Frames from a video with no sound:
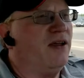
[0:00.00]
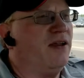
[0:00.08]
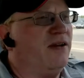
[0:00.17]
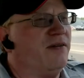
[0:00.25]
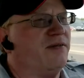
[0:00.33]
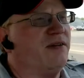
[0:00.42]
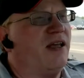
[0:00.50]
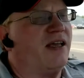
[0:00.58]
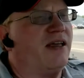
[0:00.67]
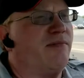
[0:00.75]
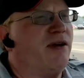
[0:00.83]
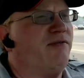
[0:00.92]
you know,
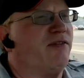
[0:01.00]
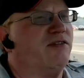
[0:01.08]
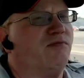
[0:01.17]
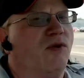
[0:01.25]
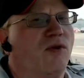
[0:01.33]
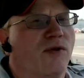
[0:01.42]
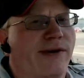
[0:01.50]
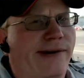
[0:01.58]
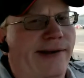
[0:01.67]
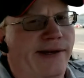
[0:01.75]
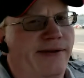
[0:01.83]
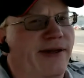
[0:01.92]
taking my firstborn,
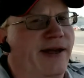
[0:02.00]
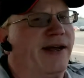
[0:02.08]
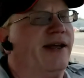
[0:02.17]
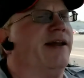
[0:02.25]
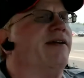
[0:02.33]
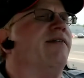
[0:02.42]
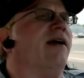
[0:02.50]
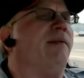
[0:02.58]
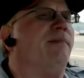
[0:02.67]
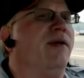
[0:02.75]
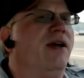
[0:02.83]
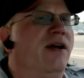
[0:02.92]
any of that kind of crap.
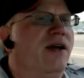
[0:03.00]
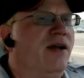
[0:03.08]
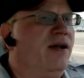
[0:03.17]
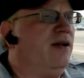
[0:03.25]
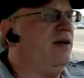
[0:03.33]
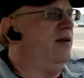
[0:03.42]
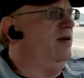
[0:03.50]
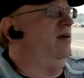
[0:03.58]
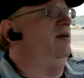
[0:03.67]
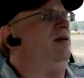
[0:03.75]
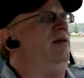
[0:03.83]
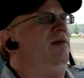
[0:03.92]

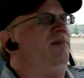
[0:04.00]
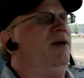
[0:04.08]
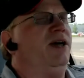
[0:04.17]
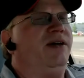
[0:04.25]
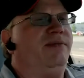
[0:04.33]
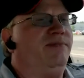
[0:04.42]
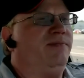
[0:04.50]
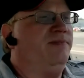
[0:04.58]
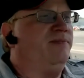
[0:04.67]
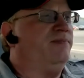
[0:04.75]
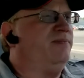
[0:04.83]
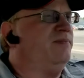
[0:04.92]
But
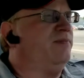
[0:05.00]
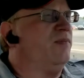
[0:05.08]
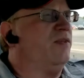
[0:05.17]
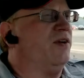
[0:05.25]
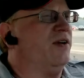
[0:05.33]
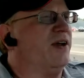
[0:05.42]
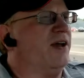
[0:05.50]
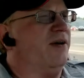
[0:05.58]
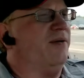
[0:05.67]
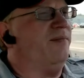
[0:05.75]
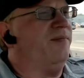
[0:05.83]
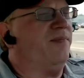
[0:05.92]
there you go.
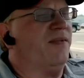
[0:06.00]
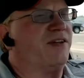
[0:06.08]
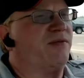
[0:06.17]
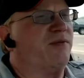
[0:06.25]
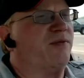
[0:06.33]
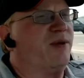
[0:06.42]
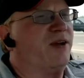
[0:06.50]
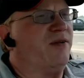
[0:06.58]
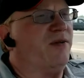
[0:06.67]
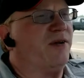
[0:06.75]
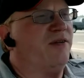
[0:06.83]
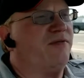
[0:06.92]
That's what's been
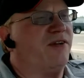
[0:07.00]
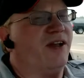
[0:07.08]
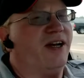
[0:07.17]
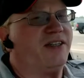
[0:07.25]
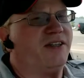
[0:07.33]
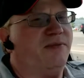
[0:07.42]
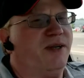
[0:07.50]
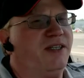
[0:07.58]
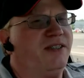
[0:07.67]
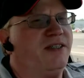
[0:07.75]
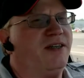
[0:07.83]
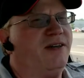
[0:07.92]
going on for the last 2
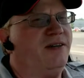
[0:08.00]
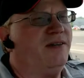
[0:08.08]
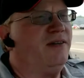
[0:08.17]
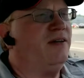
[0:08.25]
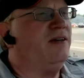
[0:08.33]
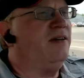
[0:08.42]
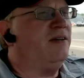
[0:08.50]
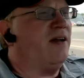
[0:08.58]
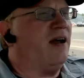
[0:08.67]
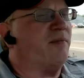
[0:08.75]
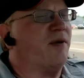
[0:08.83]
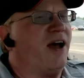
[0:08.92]
months.
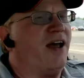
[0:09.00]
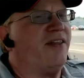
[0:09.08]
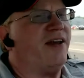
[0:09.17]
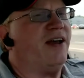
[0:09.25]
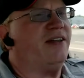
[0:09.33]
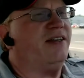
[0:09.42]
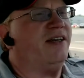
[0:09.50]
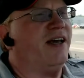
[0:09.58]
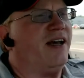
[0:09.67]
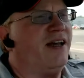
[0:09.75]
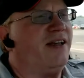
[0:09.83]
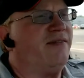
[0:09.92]
I'm Guy, the IT
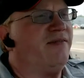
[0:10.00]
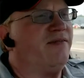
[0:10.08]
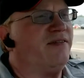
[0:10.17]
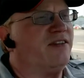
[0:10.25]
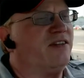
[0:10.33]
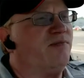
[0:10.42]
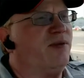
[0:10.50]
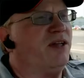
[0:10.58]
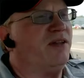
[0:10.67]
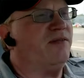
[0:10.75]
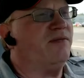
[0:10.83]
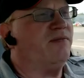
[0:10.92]
guy. This has
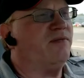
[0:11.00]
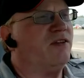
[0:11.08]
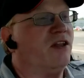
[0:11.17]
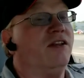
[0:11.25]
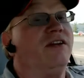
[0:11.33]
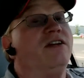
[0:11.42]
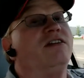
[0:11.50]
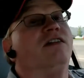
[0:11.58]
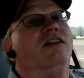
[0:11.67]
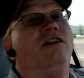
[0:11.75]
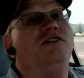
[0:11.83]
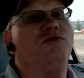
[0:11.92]
been the Linux
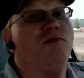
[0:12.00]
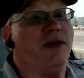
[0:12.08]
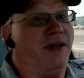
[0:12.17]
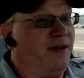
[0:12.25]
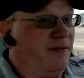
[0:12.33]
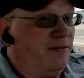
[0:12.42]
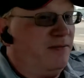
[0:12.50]
Lunch Minute.